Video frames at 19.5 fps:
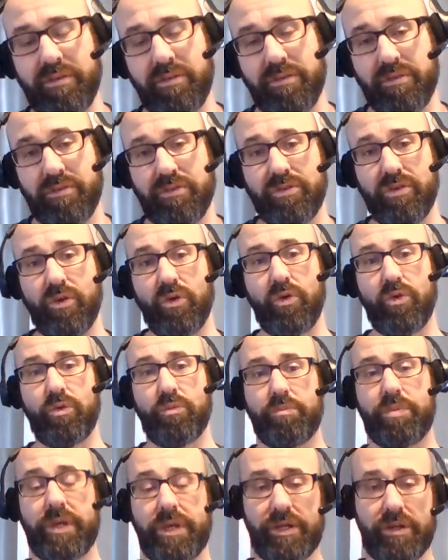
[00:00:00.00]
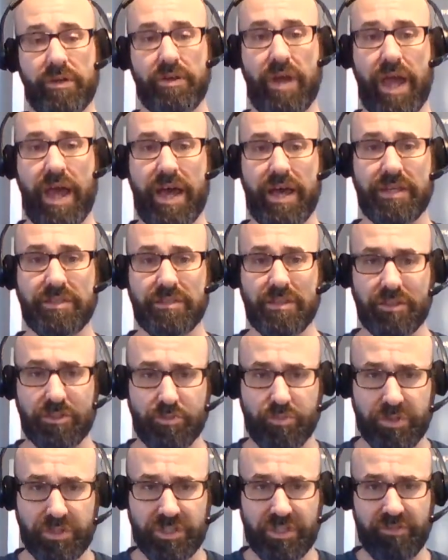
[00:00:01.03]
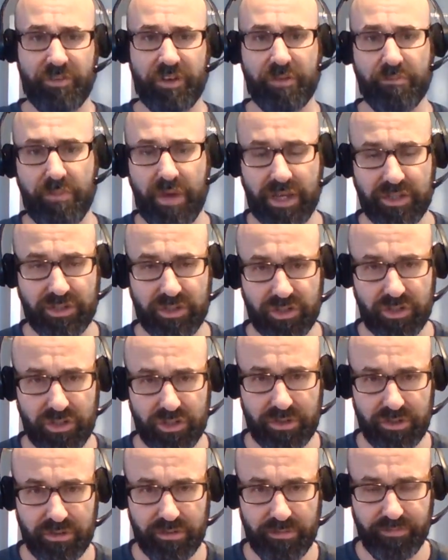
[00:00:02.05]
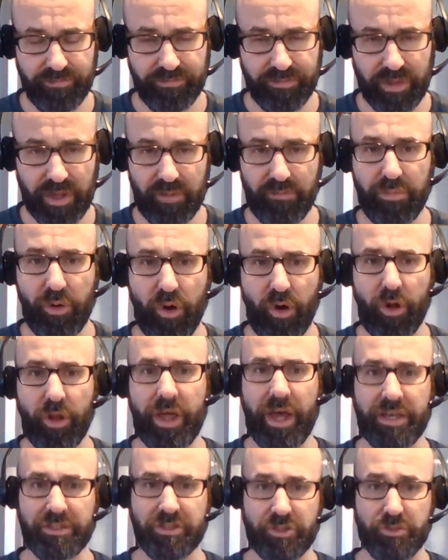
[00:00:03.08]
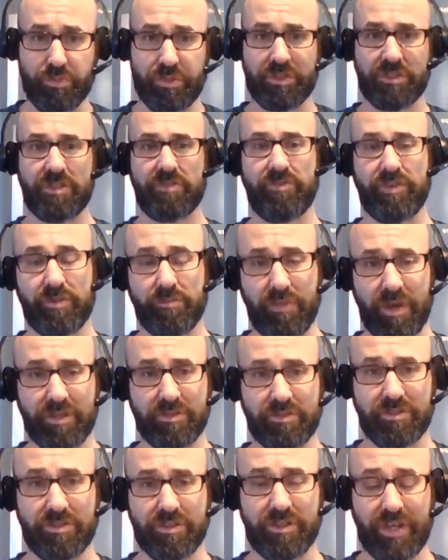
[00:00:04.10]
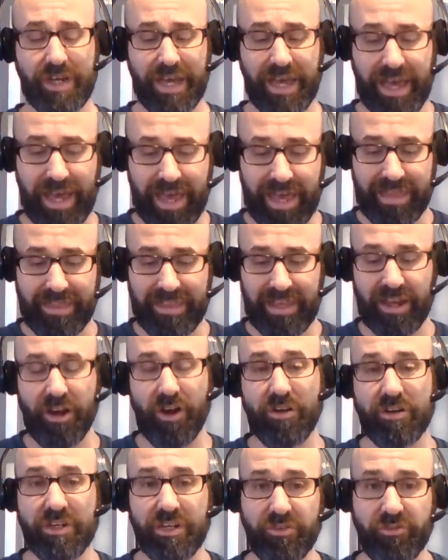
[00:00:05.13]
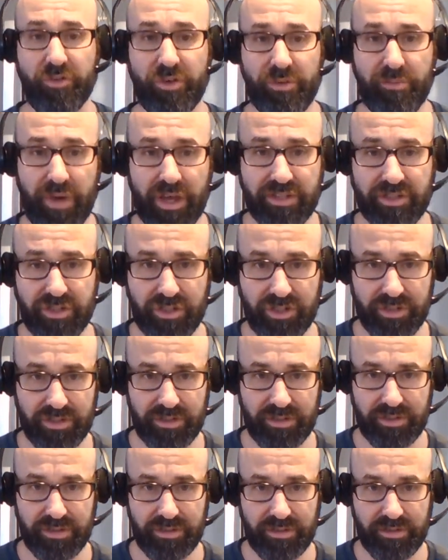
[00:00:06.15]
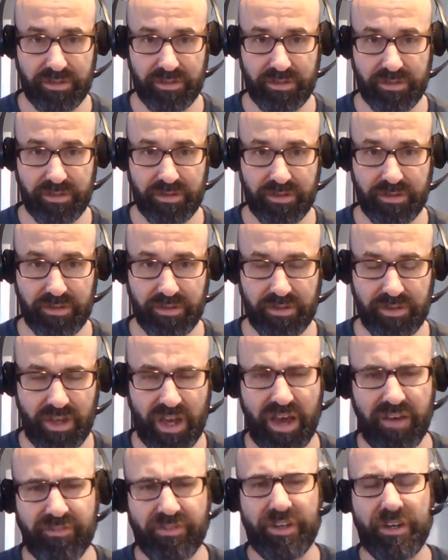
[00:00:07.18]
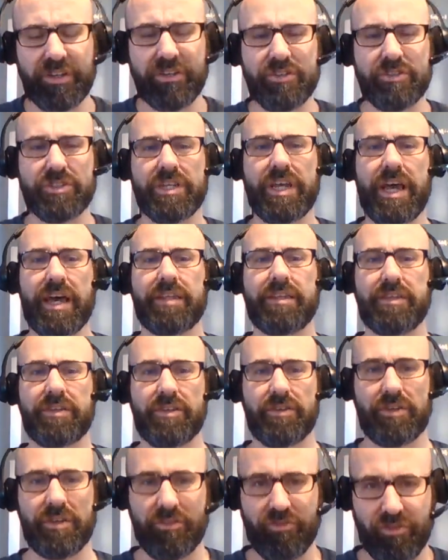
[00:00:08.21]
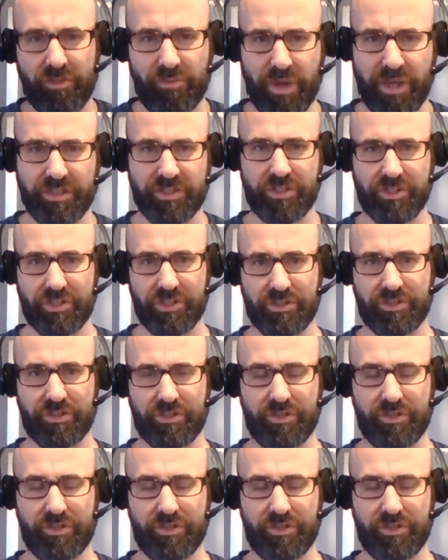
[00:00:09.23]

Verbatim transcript: So Peter has a specific message, and Paul has a specific message, and they are different messages. You have to understand that they're different messages.